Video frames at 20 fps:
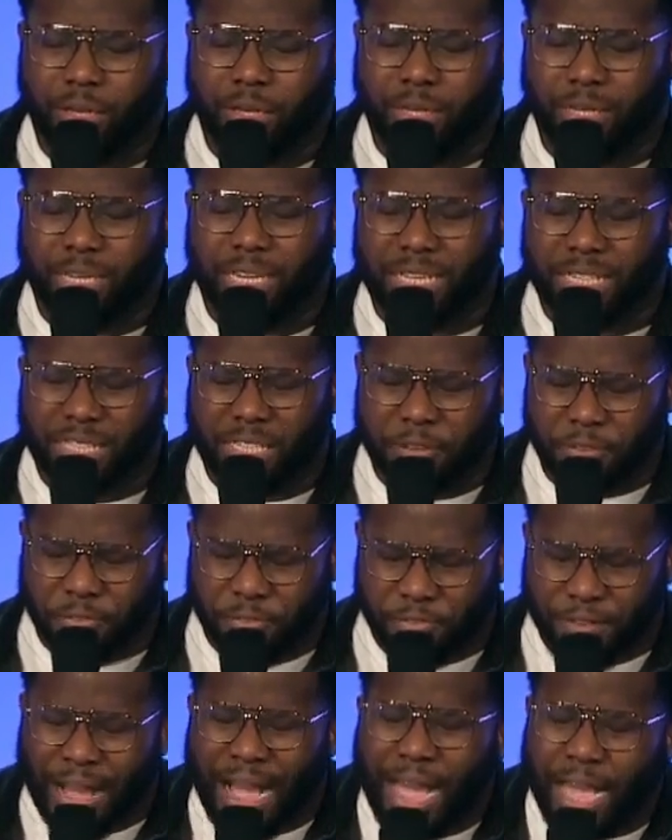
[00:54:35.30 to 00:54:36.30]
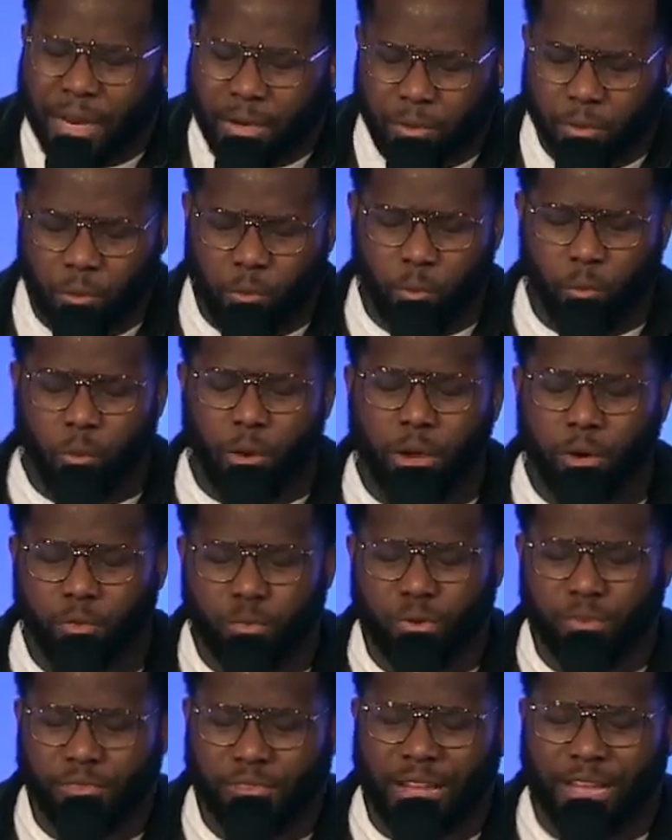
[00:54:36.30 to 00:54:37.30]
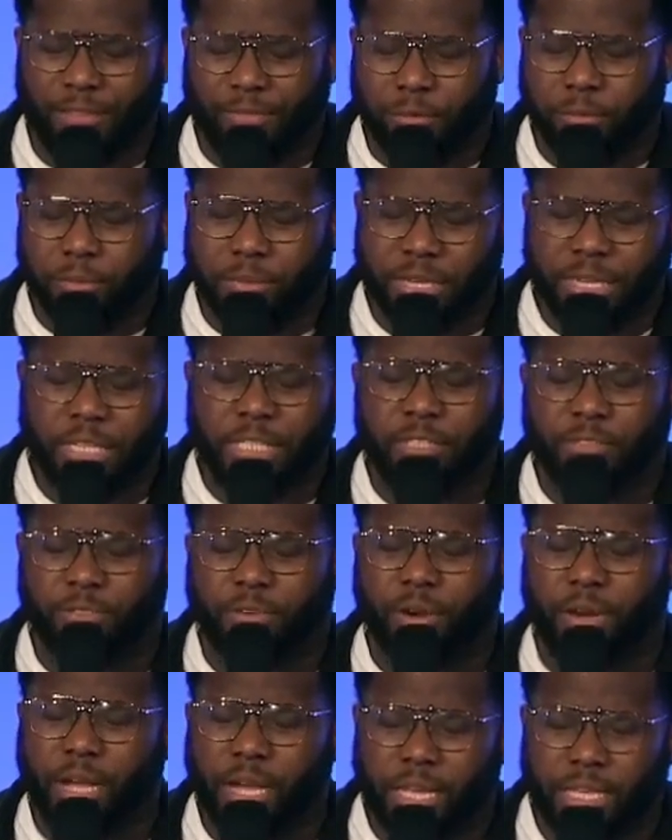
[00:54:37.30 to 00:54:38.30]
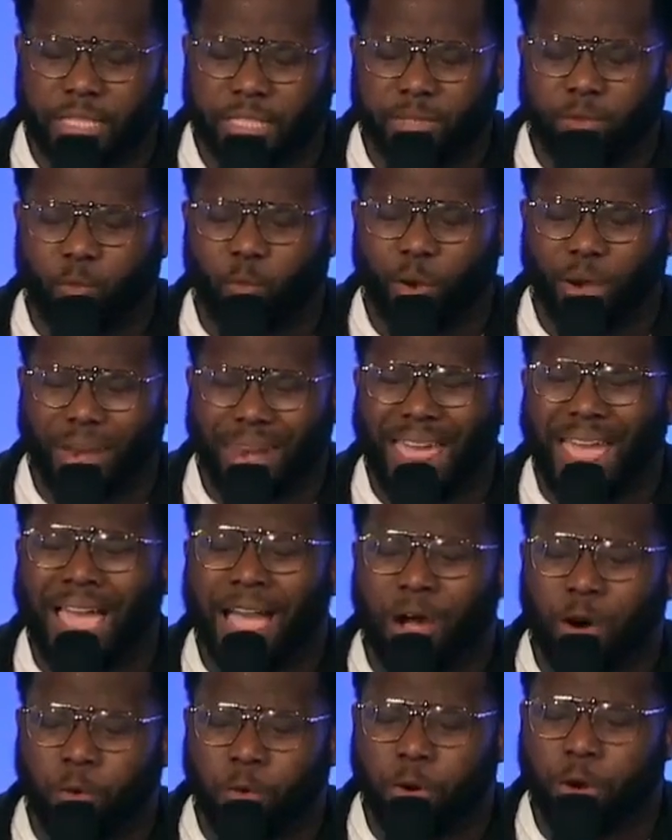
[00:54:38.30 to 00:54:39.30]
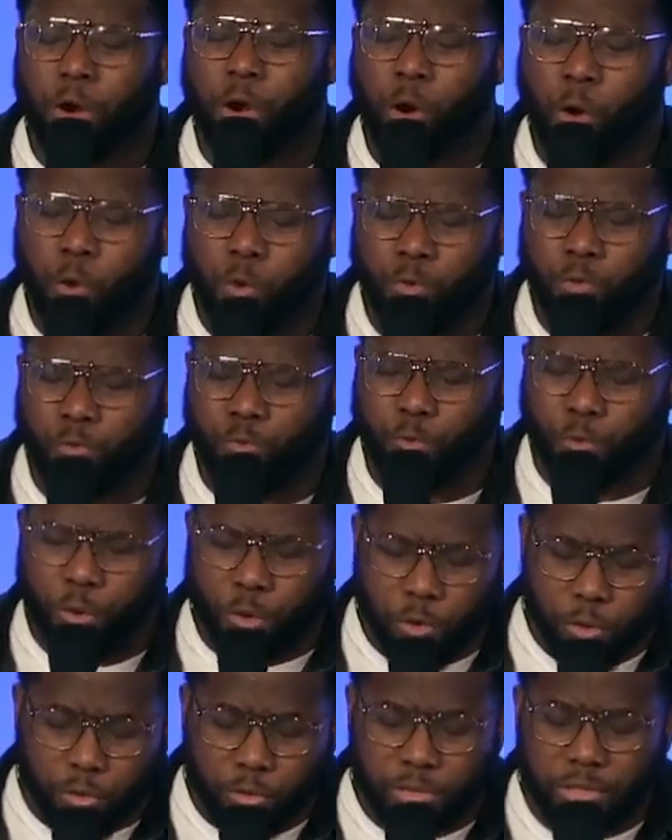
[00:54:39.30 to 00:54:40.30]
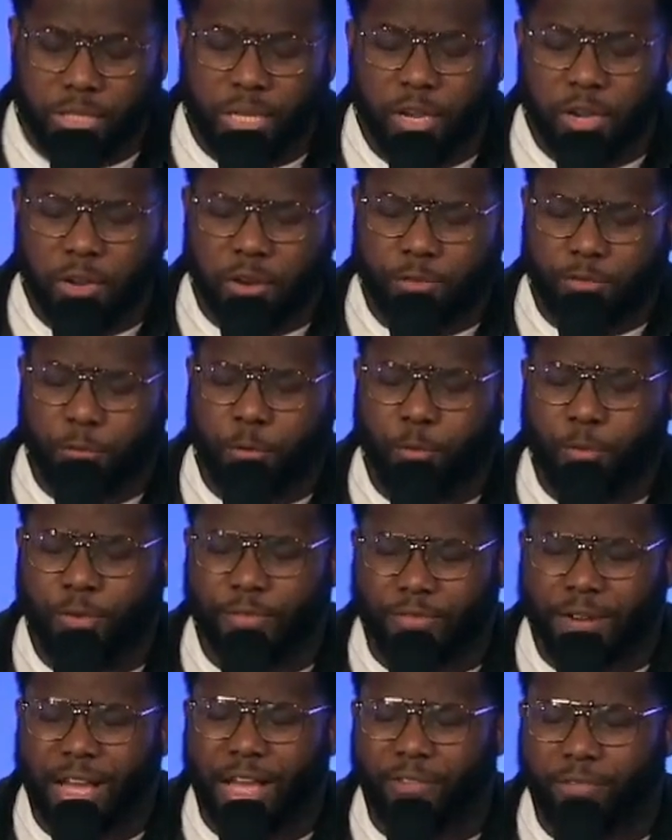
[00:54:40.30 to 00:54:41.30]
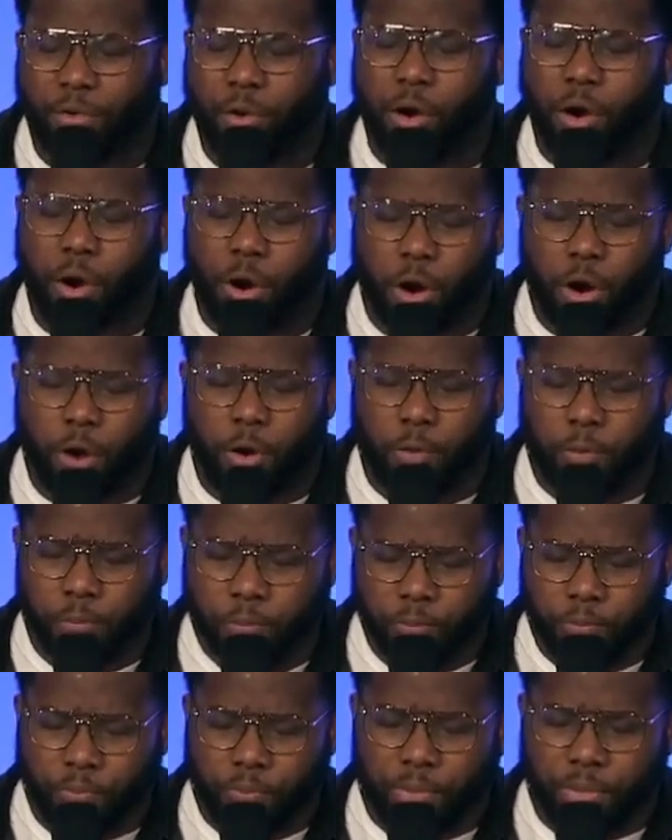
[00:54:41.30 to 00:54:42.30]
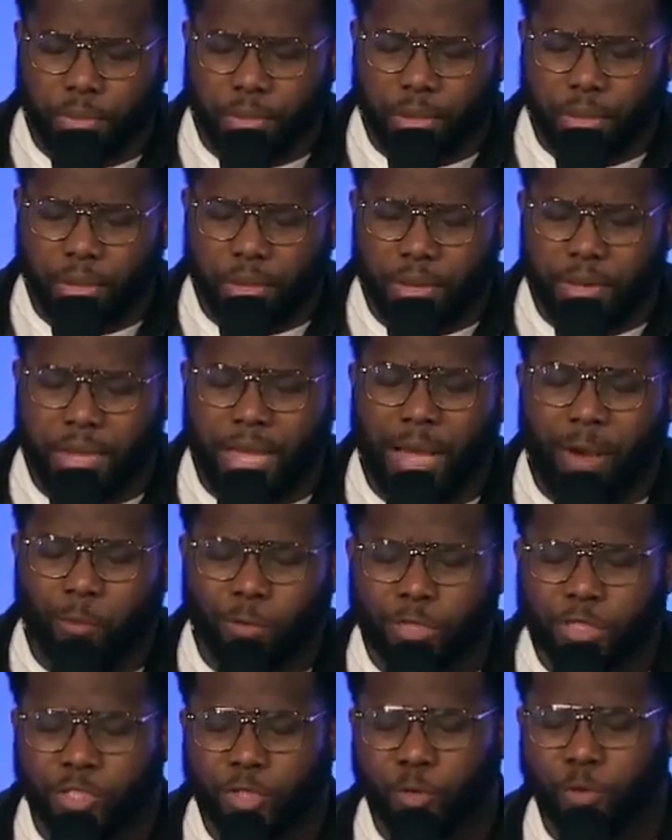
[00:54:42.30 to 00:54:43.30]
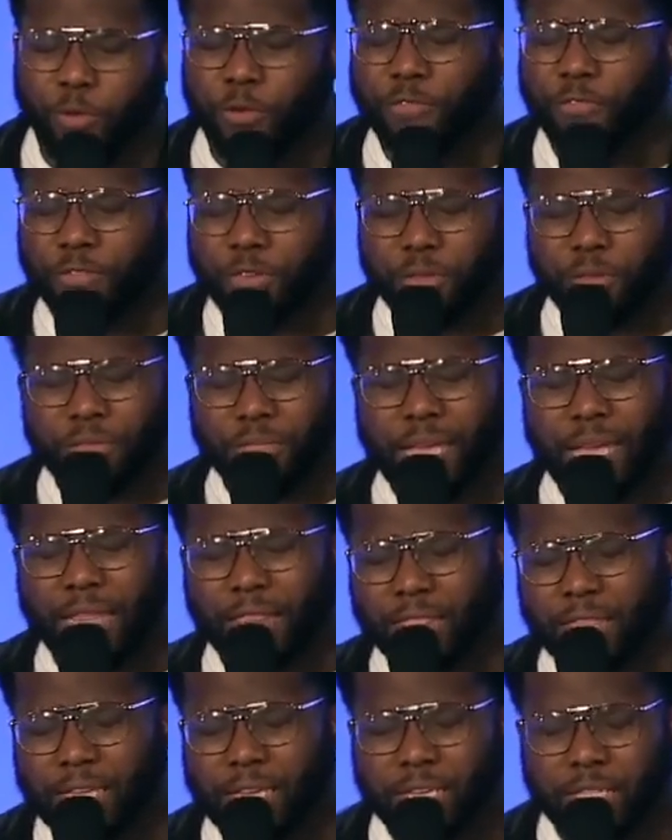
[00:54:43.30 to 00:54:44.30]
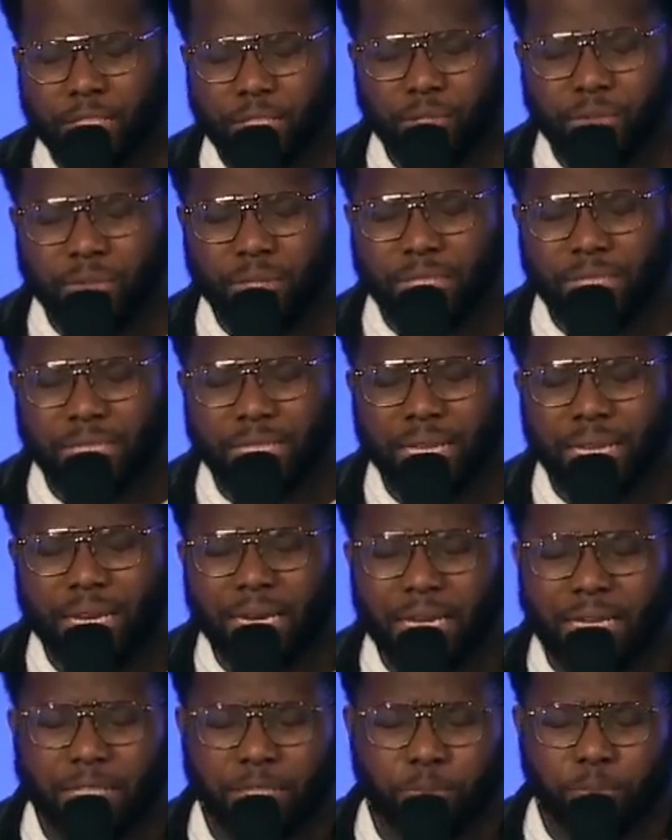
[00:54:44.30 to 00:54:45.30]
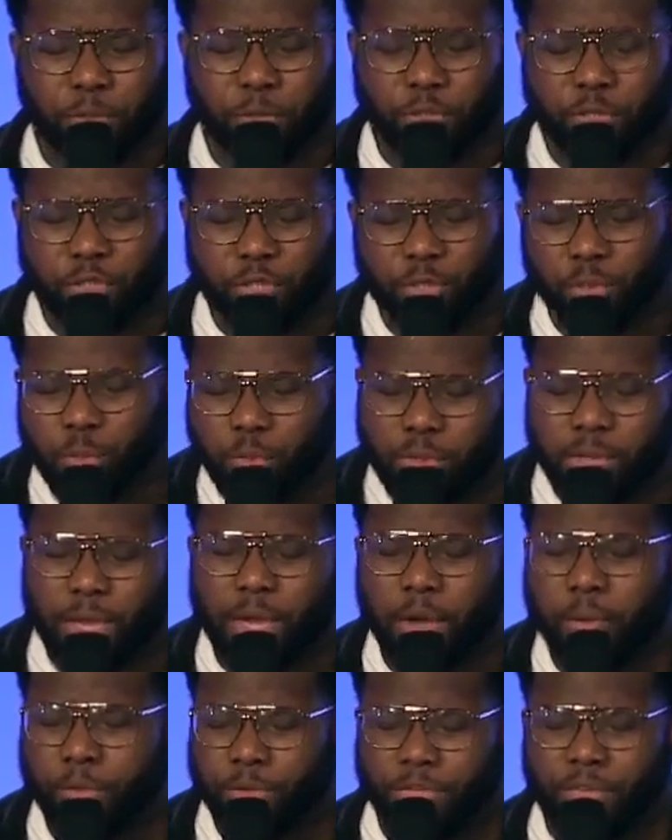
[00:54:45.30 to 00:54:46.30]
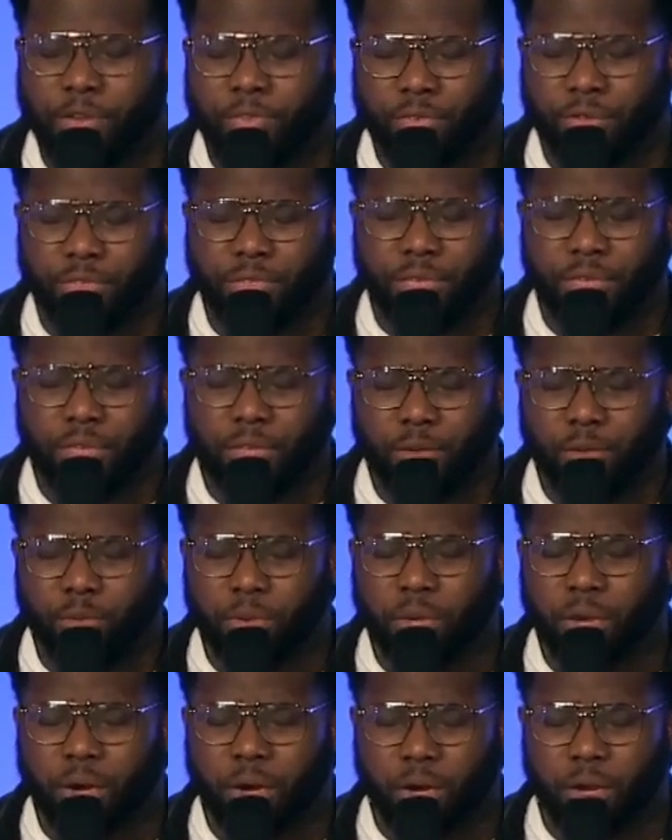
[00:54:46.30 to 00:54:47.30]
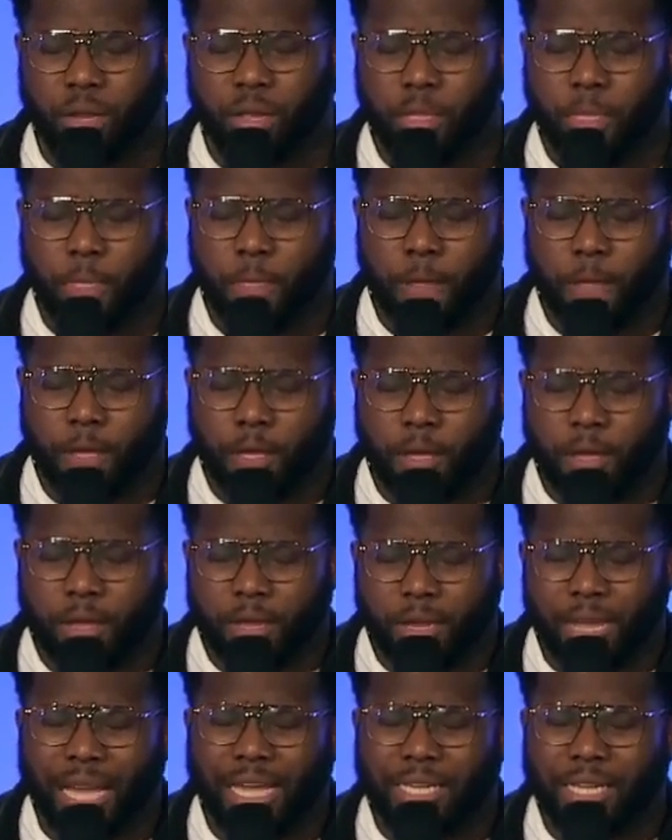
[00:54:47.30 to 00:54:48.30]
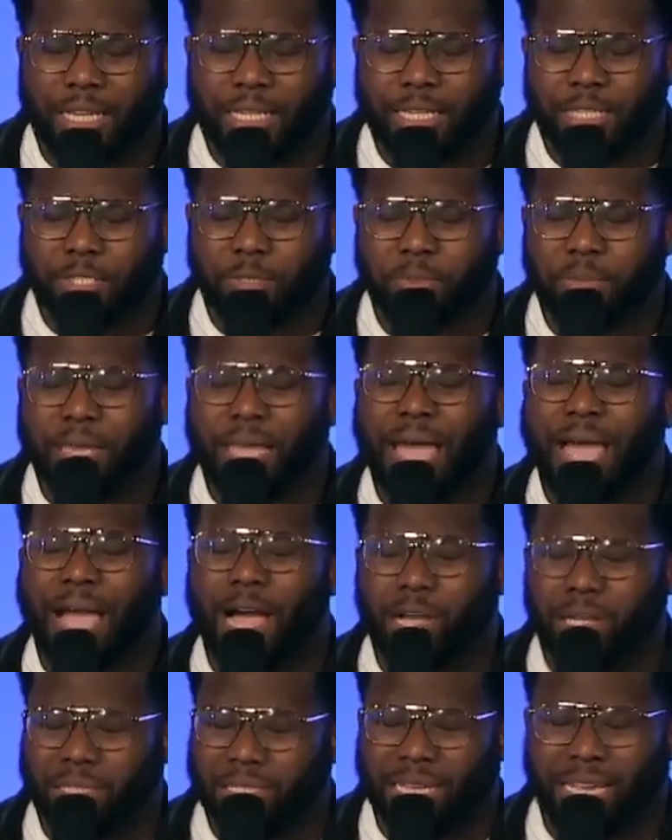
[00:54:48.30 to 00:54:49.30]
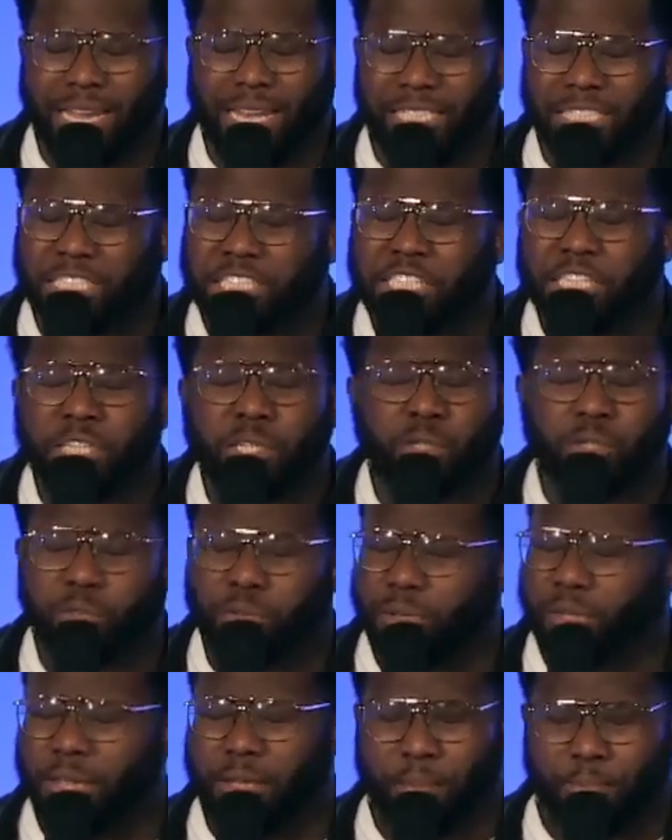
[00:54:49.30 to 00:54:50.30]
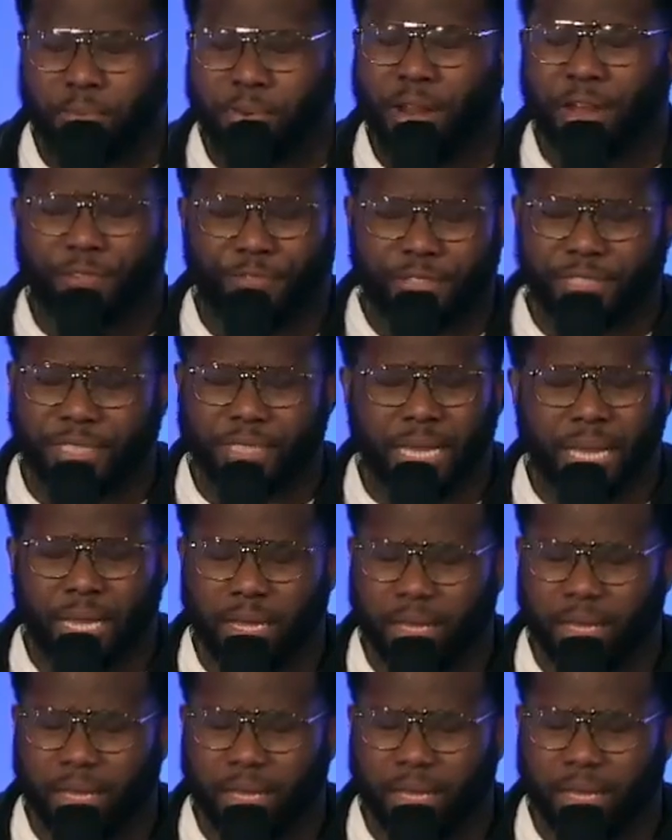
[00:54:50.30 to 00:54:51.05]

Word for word: Let us define what revival means for us, what our own roles for revival are, and God, once you reveal that thing to us, let us pursue that with everything that we are. God, let this be a house that has children that prophesy.